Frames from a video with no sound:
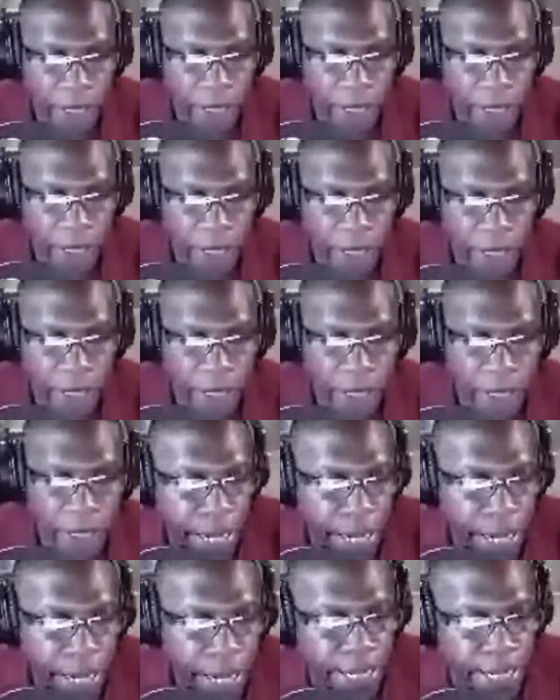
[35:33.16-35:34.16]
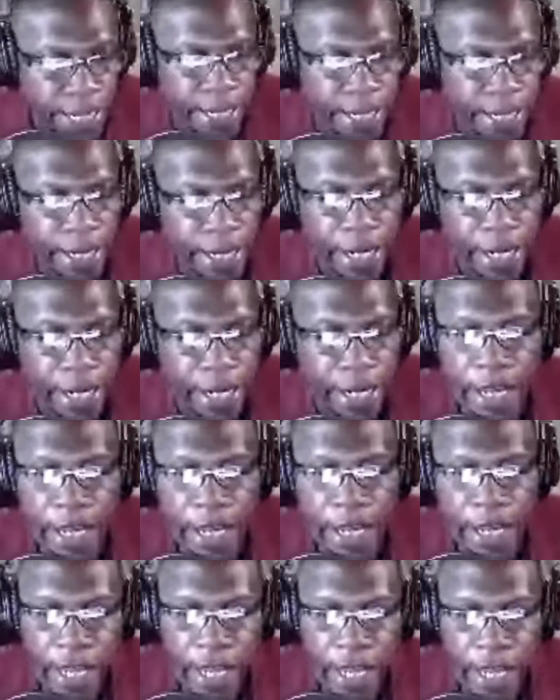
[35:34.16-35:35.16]
in today.
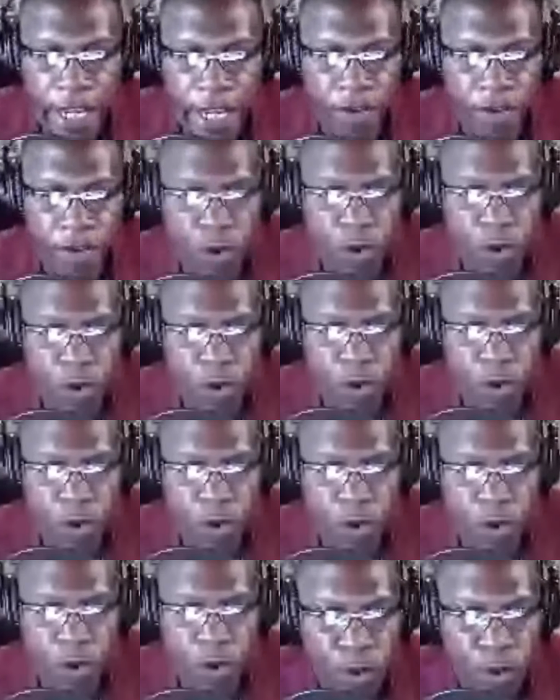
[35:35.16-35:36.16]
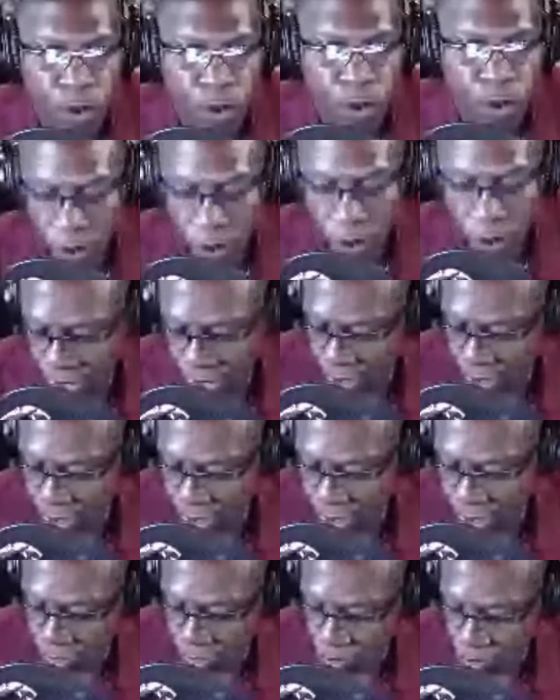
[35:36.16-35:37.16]
If you would like to reach
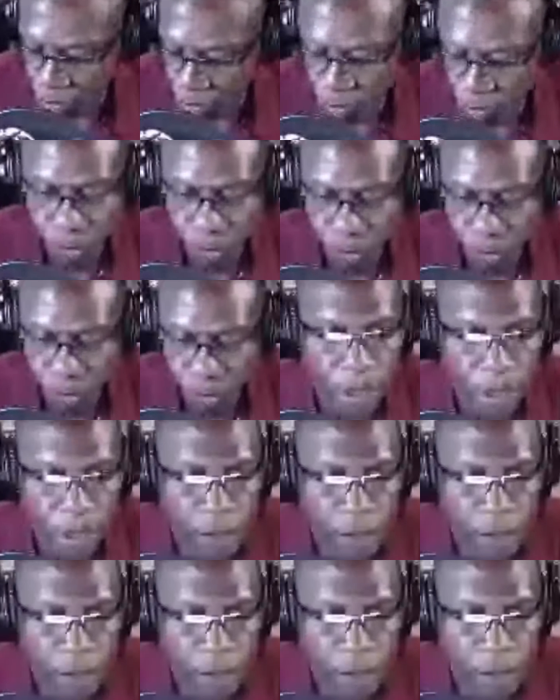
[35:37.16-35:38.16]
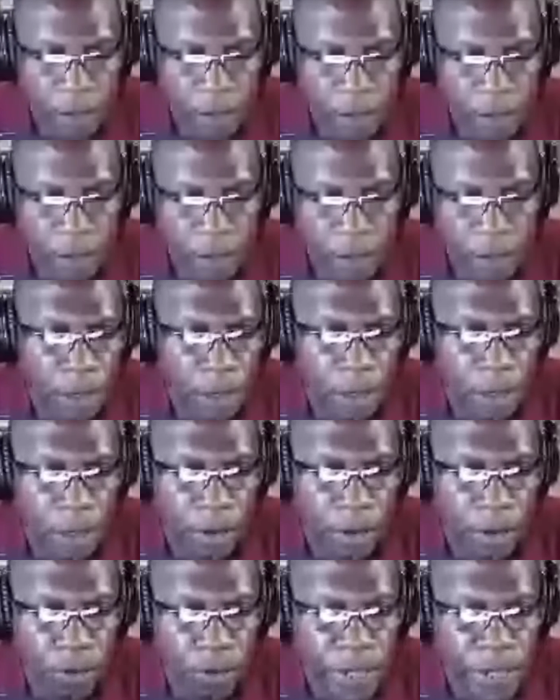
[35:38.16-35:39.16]
out to
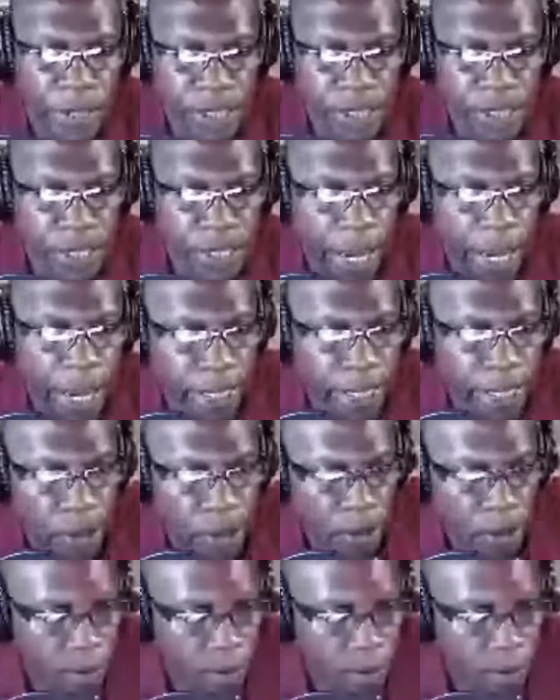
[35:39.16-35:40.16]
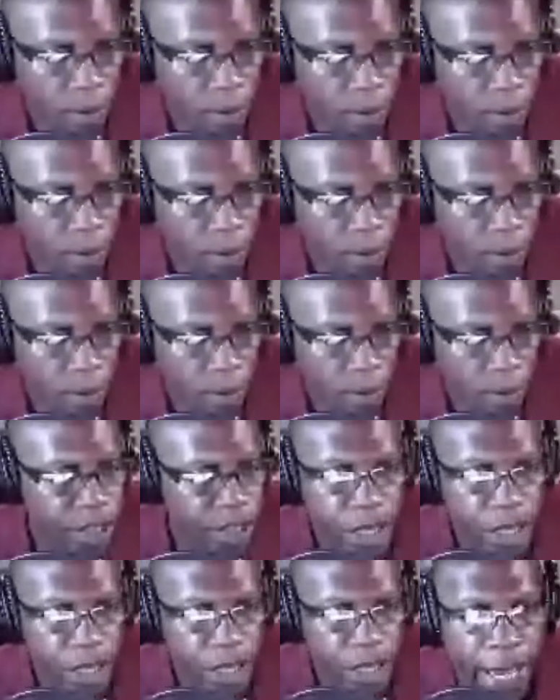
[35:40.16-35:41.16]
The Reset,
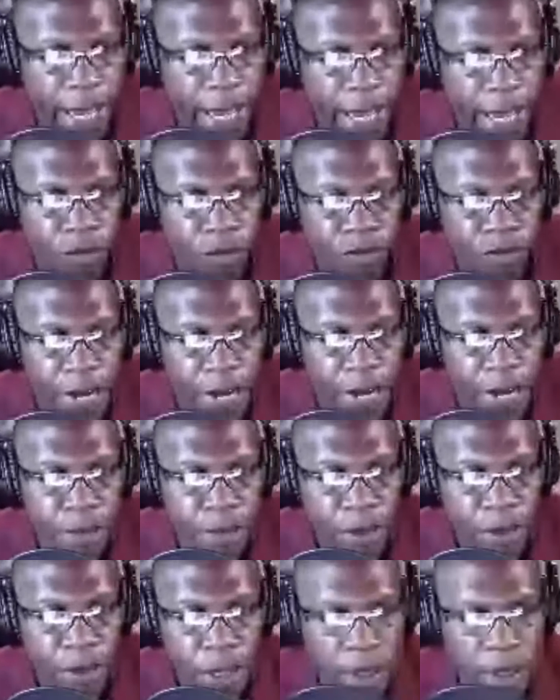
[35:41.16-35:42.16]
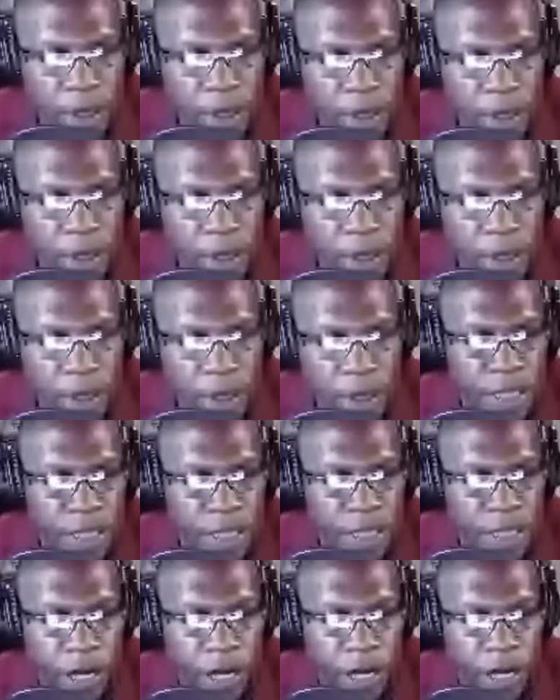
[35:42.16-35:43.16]
check us out on Facebook. Check us
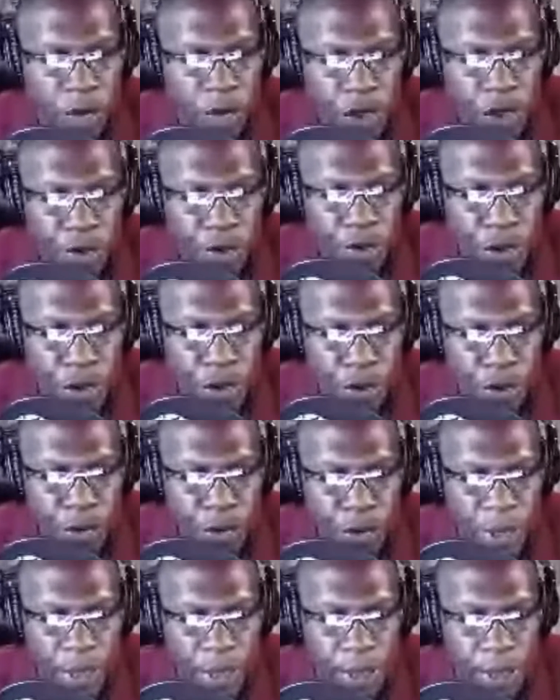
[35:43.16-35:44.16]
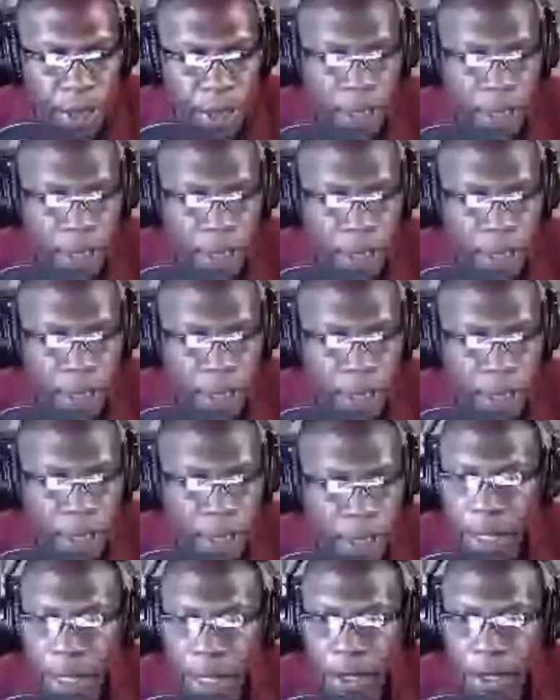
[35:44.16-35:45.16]
out on YouTube.
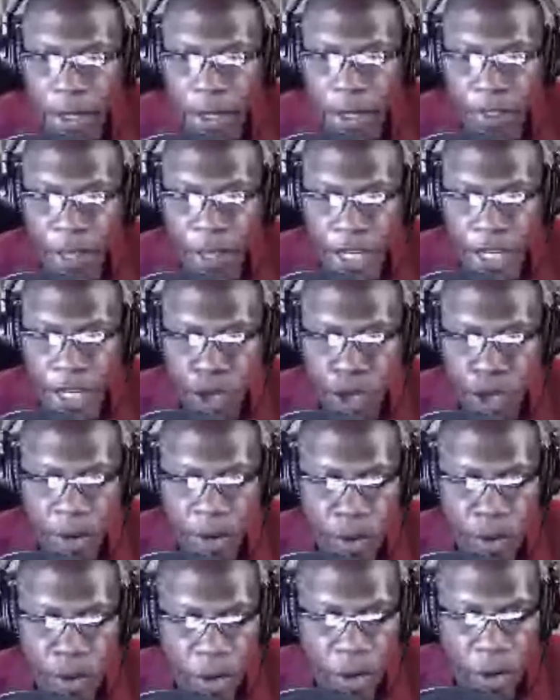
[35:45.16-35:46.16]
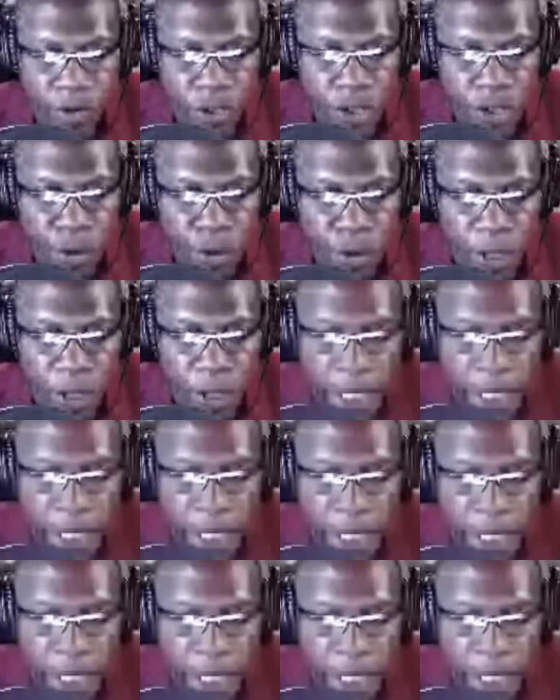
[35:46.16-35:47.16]
Thank you, everyone, for tuning
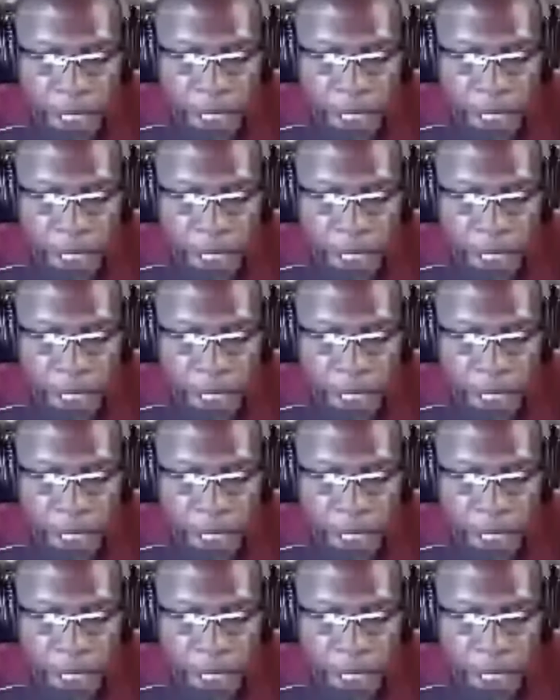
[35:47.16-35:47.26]
in.